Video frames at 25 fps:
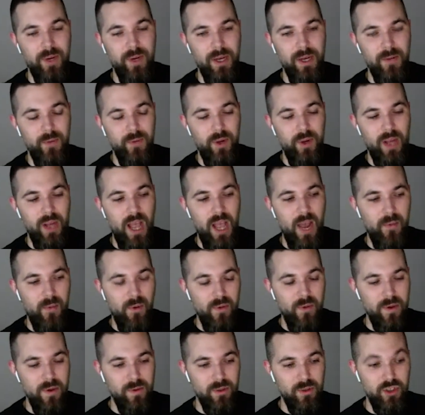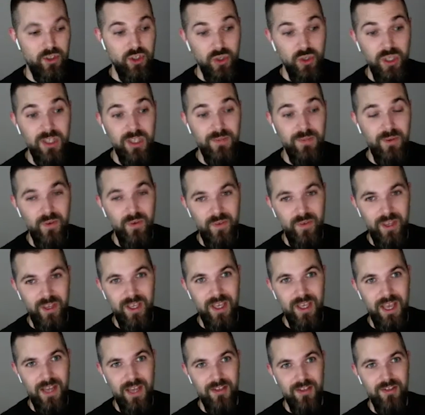But when we were shooting the
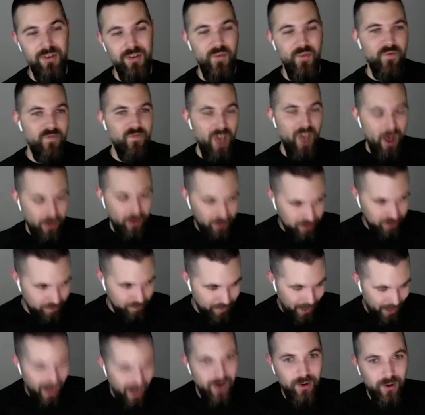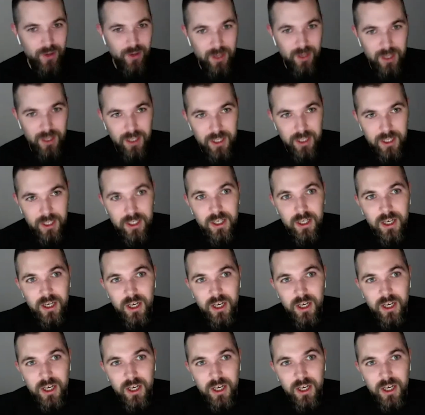movie, and you felt the power